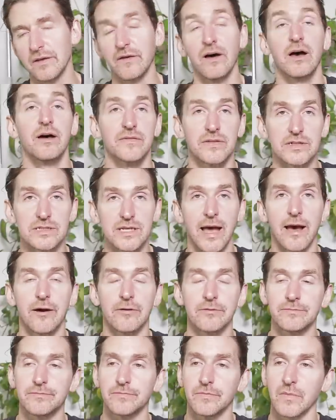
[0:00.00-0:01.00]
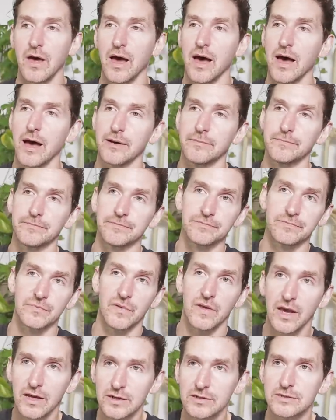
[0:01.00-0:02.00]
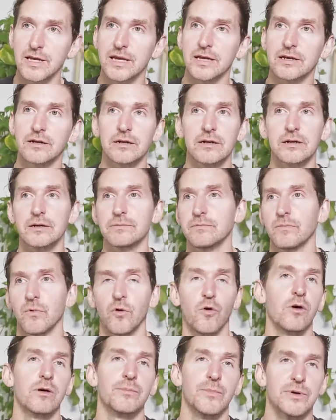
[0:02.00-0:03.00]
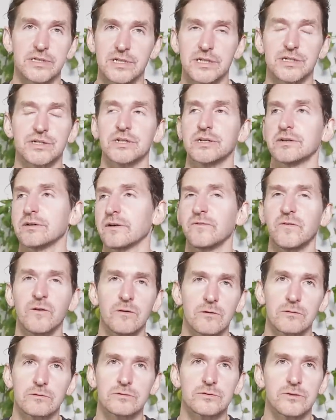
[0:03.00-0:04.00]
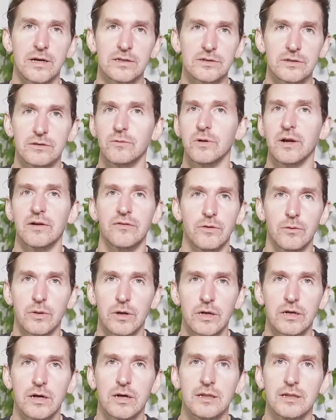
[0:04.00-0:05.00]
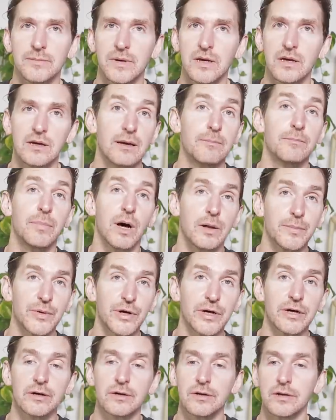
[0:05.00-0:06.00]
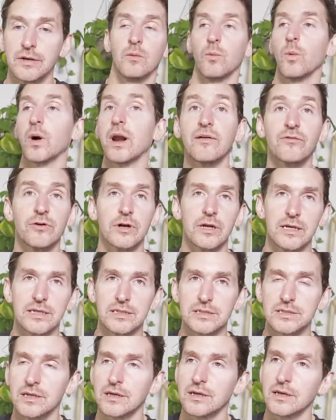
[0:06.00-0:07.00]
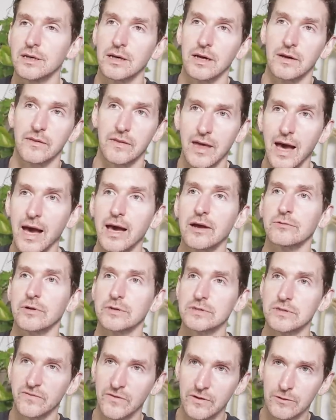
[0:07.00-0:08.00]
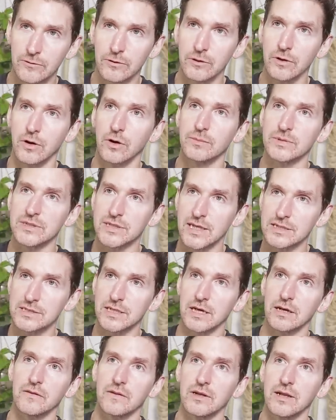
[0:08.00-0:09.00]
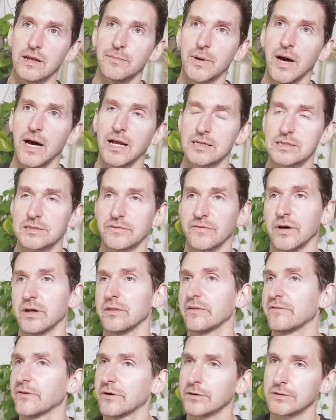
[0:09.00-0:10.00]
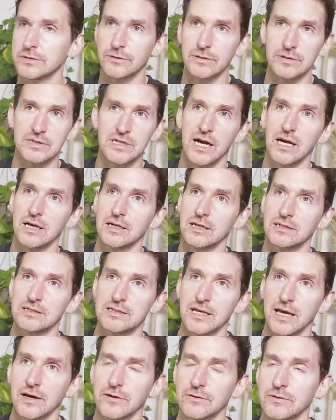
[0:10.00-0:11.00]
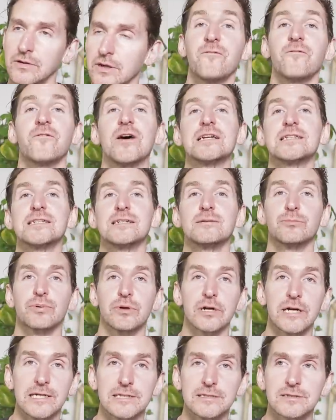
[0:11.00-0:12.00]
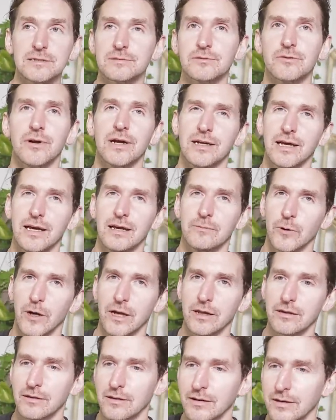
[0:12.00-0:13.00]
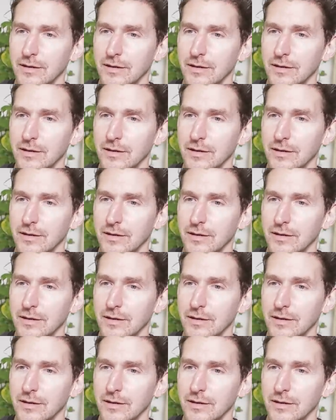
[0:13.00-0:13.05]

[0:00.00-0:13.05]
of the town, the undertaker, or mortician, or funeral director, whatever you want to call him, embalmer, whatever he is, the guy who runs a funeral home and takes care of the dead bodies of all the folks who are dying in town, Fenton Breese, great name, right?